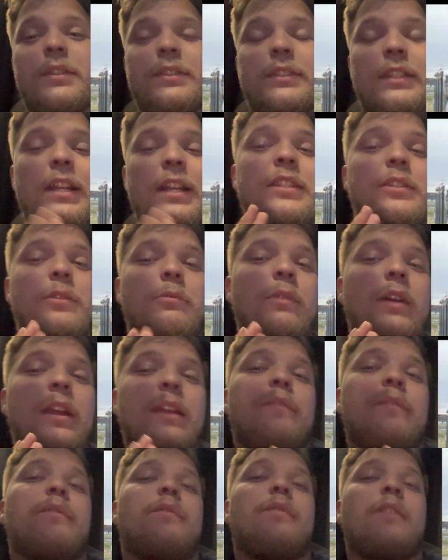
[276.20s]
stays
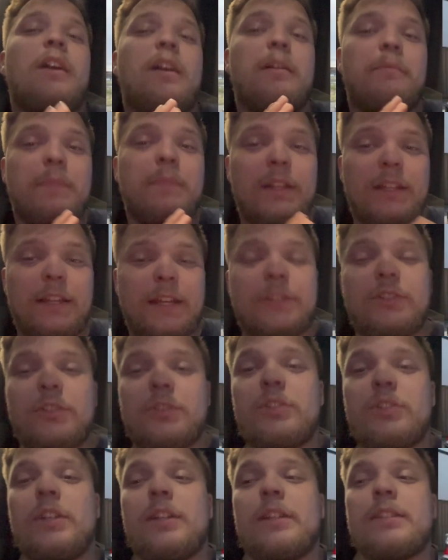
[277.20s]
away from electric
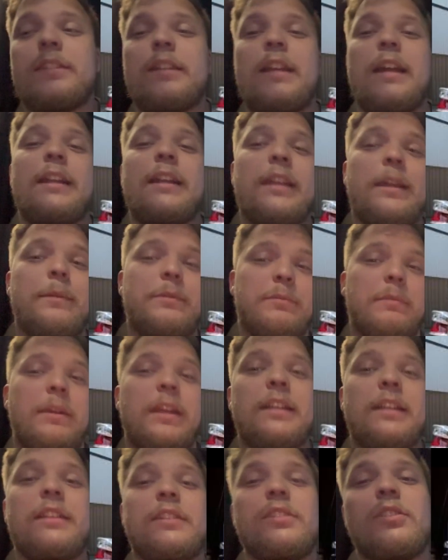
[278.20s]
trucks and keeps
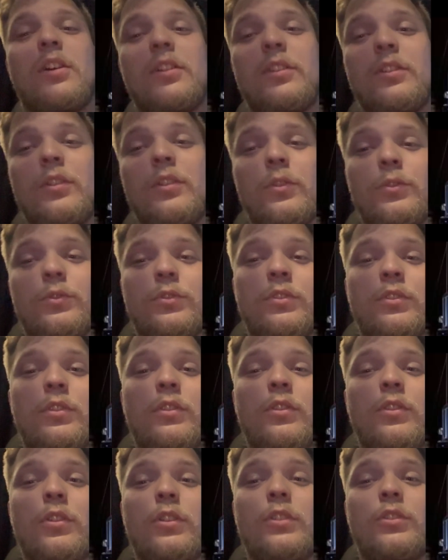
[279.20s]
making long nose
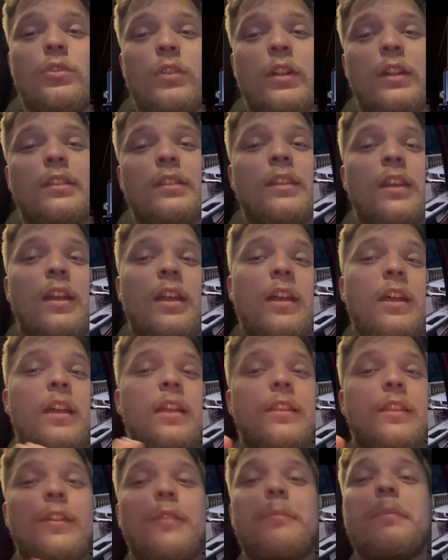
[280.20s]
hood trucks,
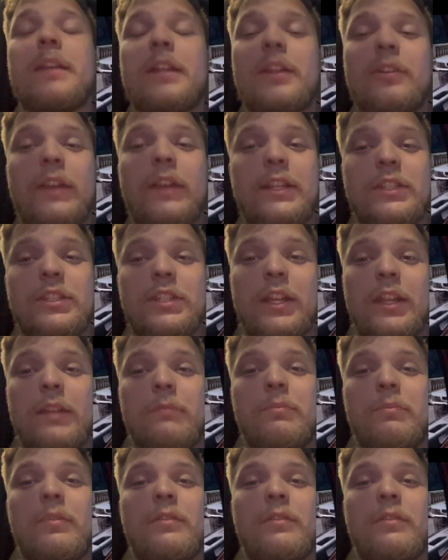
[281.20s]
they'll be in great shape